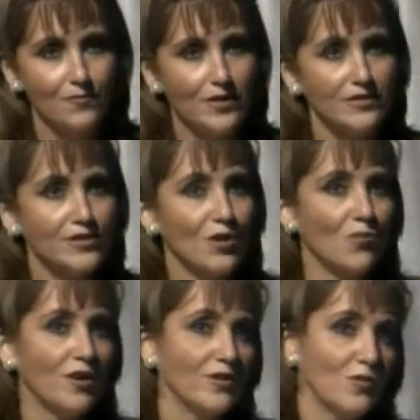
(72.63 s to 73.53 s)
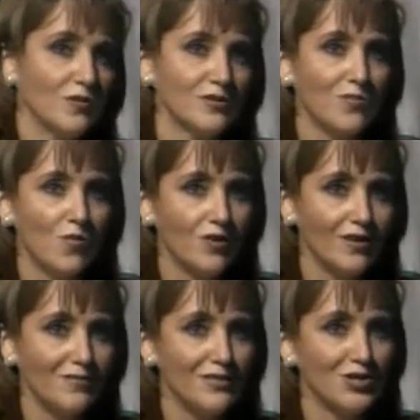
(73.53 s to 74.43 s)
Being someone who was born
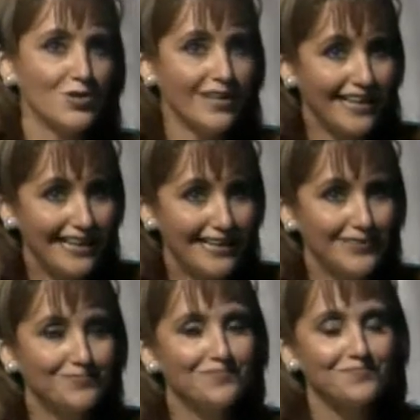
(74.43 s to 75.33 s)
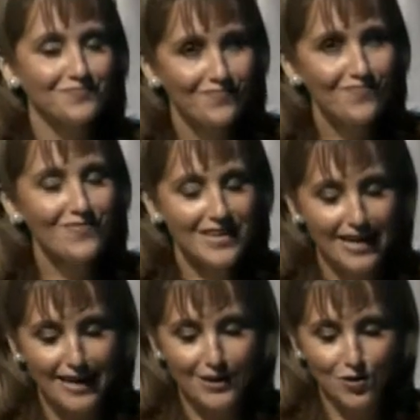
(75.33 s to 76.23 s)
in Michoacán,
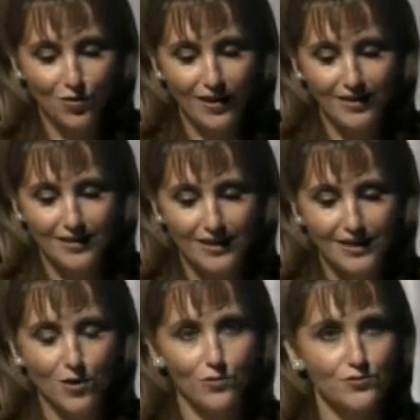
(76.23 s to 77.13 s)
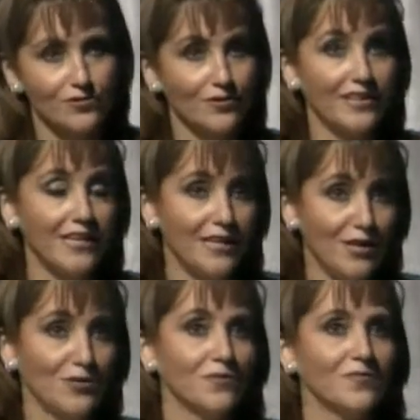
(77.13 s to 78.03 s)
I know that he knows, or he
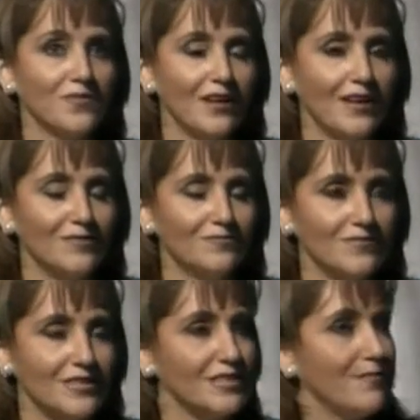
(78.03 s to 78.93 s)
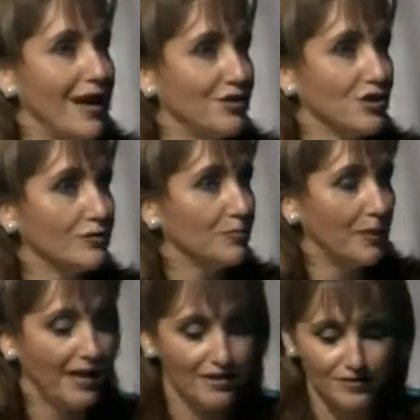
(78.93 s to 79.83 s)
knew, this magical
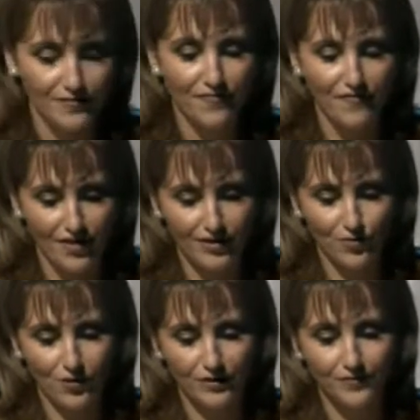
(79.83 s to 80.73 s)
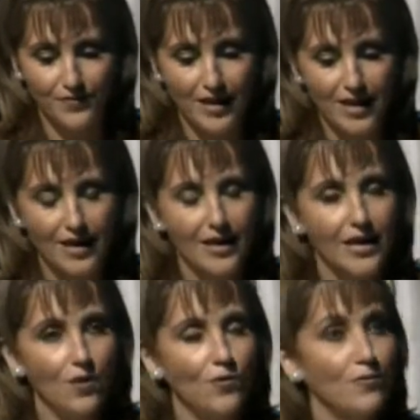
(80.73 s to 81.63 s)
place very well.
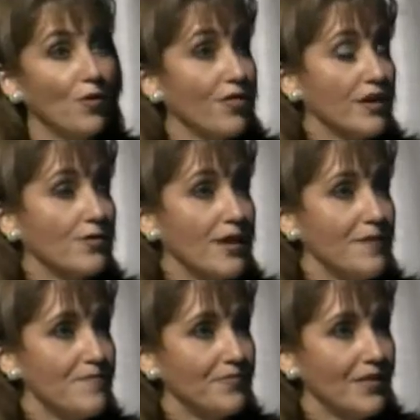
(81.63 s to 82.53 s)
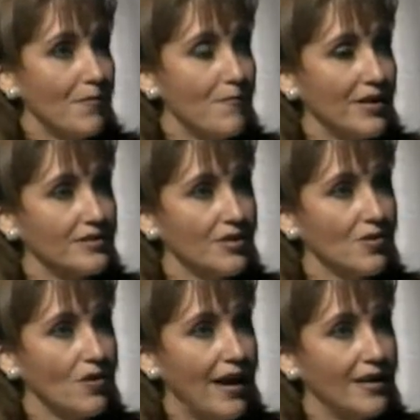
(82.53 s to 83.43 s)
We both agree that
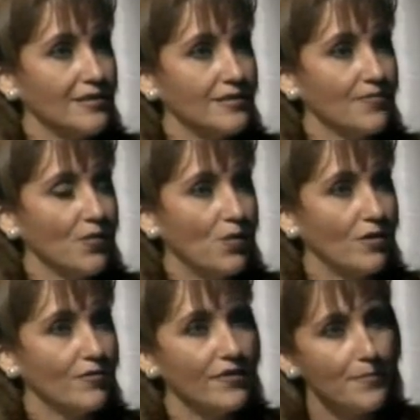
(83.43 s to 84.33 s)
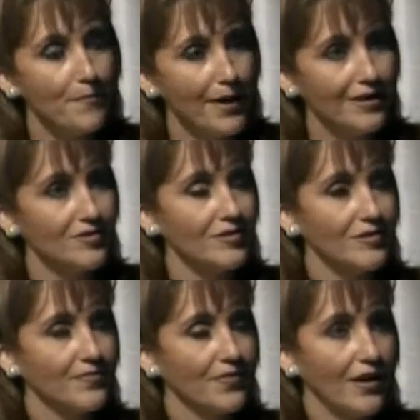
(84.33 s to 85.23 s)
Mexico has one of the best